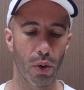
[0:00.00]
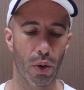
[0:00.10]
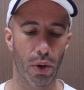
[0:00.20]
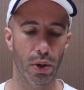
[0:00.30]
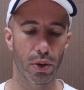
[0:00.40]

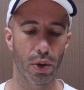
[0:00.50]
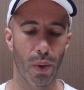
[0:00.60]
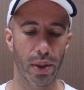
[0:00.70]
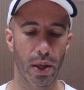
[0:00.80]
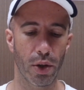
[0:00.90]
or
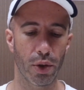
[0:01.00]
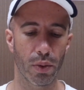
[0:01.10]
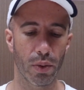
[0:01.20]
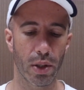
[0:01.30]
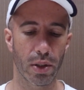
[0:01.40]
no
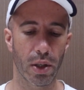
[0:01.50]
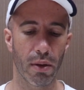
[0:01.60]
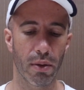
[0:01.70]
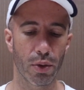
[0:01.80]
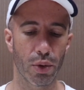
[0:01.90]
attention is
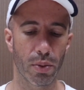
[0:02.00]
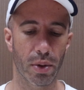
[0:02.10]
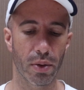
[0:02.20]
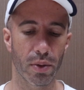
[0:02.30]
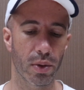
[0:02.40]
given to
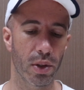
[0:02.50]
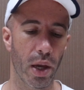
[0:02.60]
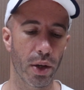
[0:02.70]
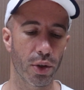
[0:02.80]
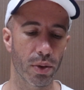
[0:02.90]

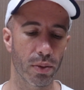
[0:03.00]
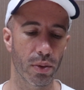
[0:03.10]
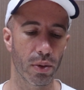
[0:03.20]
pronunciation.